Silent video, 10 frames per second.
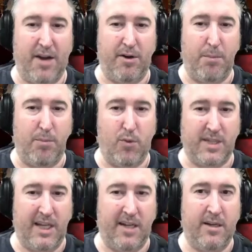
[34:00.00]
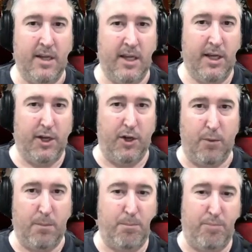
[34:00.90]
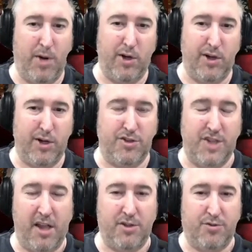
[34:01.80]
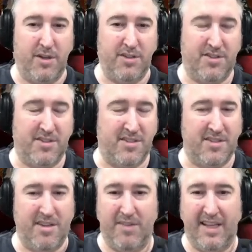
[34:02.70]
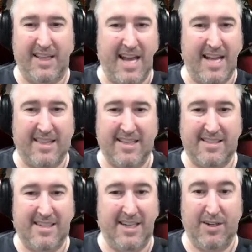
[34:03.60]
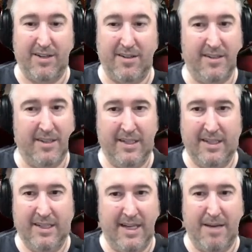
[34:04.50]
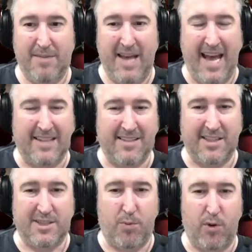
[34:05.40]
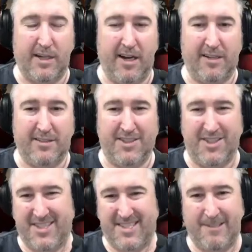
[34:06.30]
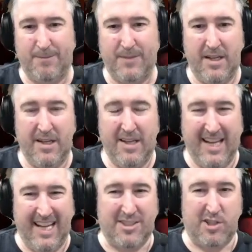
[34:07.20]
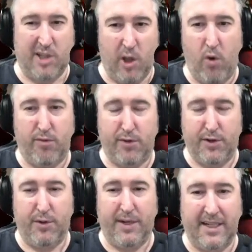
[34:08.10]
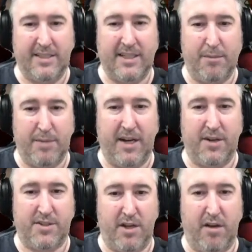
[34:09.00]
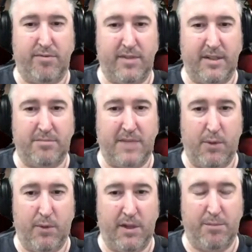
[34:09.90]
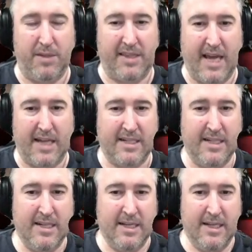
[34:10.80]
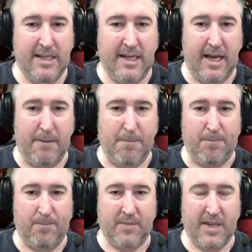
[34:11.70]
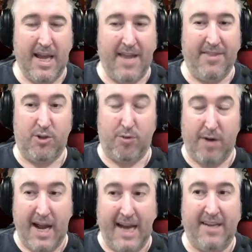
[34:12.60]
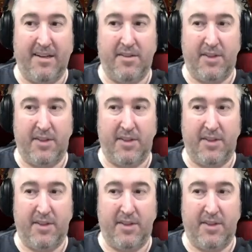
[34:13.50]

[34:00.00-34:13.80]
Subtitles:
or imposing, you know, partnered challenge runs and stuff like that, this here, excellent support character. It's slow for doing it by yourself. I will admit that. Um, and the grind